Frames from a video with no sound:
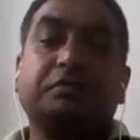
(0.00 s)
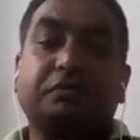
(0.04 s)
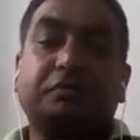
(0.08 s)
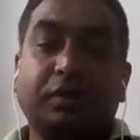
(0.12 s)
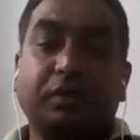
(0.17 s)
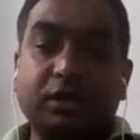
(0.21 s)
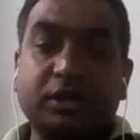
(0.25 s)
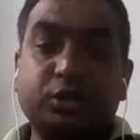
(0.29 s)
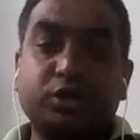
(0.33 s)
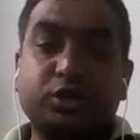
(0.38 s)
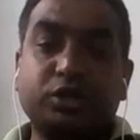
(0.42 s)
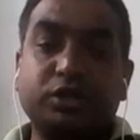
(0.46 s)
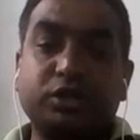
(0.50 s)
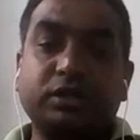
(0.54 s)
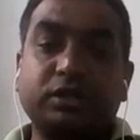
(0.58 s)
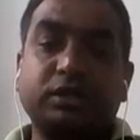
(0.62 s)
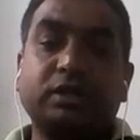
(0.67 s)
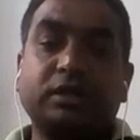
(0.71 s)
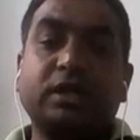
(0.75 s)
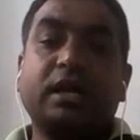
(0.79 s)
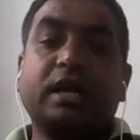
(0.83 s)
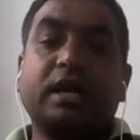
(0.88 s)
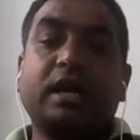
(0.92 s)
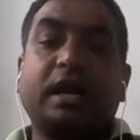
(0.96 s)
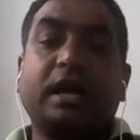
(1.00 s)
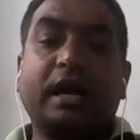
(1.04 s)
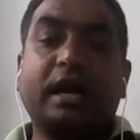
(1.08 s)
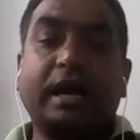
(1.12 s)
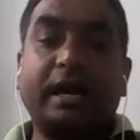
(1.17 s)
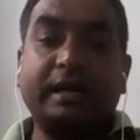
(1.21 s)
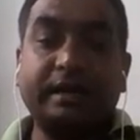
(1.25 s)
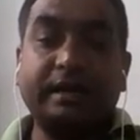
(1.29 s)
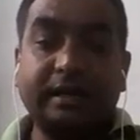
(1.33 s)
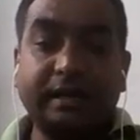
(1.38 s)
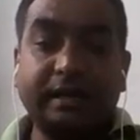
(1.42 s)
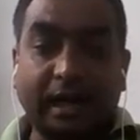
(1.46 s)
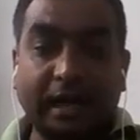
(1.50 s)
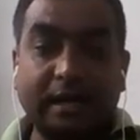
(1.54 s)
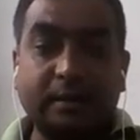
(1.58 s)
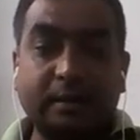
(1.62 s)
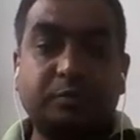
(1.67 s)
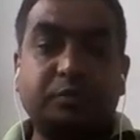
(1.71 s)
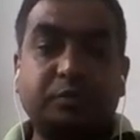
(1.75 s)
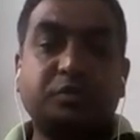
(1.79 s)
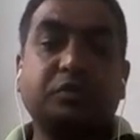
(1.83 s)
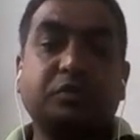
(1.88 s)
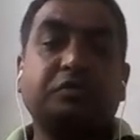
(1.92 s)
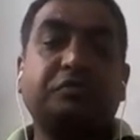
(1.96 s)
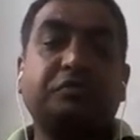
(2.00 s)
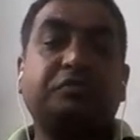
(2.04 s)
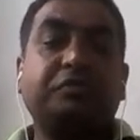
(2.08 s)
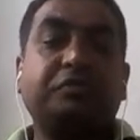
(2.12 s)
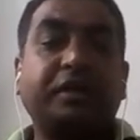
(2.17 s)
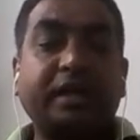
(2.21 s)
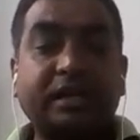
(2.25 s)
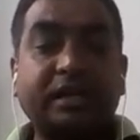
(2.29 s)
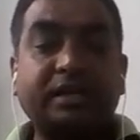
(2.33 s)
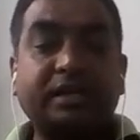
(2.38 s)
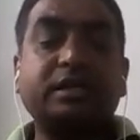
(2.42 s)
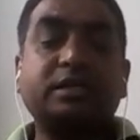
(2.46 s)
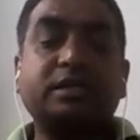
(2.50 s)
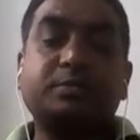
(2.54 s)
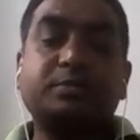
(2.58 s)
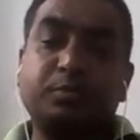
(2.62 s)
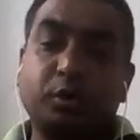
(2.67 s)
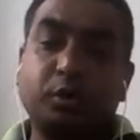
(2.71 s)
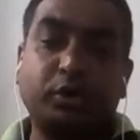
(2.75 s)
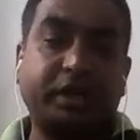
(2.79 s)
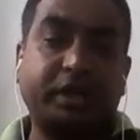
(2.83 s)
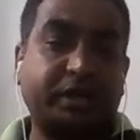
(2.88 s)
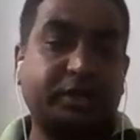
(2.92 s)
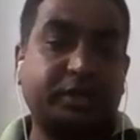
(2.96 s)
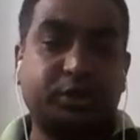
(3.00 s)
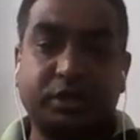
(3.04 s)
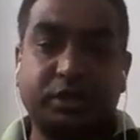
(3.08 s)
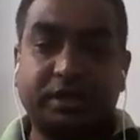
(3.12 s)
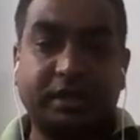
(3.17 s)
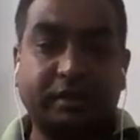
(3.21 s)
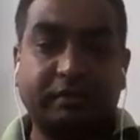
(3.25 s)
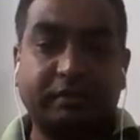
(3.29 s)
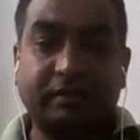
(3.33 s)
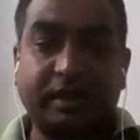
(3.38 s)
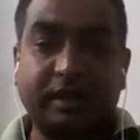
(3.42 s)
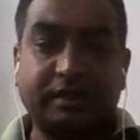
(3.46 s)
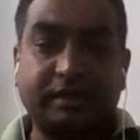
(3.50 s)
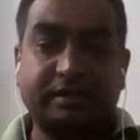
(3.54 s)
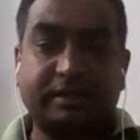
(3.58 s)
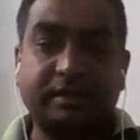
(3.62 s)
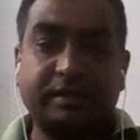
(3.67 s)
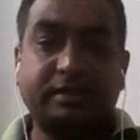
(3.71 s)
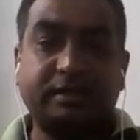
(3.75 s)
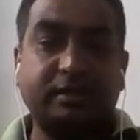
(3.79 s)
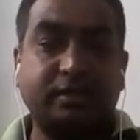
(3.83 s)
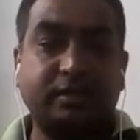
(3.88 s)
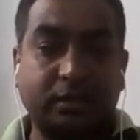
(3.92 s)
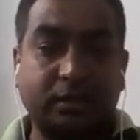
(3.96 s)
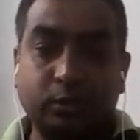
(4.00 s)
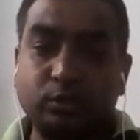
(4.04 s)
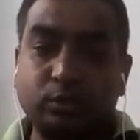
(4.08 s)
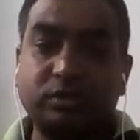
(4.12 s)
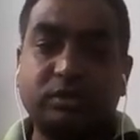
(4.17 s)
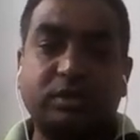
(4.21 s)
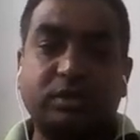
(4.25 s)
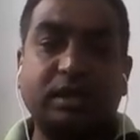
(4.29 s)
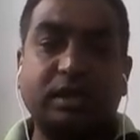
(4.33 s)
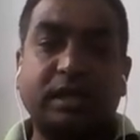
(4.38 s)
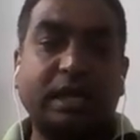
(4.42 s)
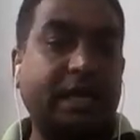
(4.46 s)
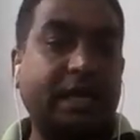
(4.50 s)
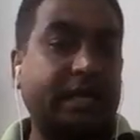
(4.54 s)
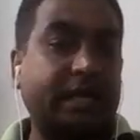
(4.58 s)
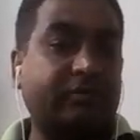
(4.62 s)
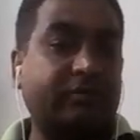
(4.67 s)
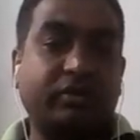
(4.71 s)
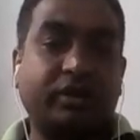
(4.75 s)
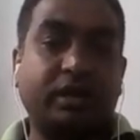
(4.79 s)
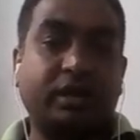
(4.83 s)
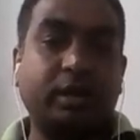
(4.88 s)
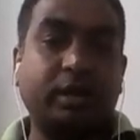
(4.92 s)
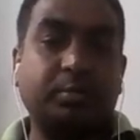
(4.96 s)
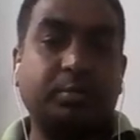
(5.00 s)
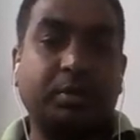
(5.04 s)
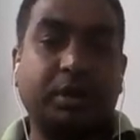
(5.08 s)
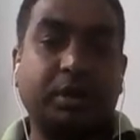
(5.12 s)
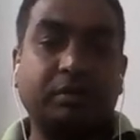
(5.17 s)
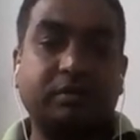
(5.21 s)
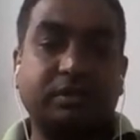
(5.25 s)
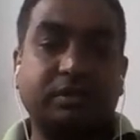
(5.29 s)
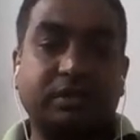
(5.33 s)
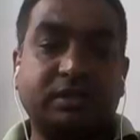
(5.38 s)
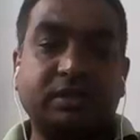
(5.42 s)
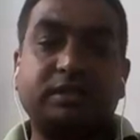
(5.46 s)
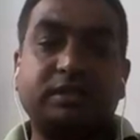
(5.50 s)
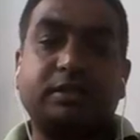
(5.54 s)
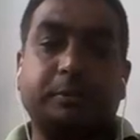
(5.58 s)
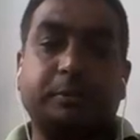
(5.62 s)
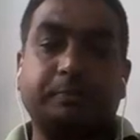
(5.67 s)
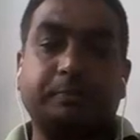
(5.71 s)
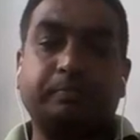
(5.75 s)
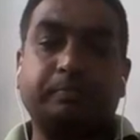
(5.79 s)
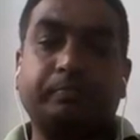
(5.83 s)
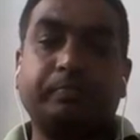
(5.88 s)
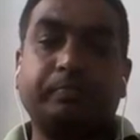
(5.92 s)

function and types of various protection devices used in electrical power system,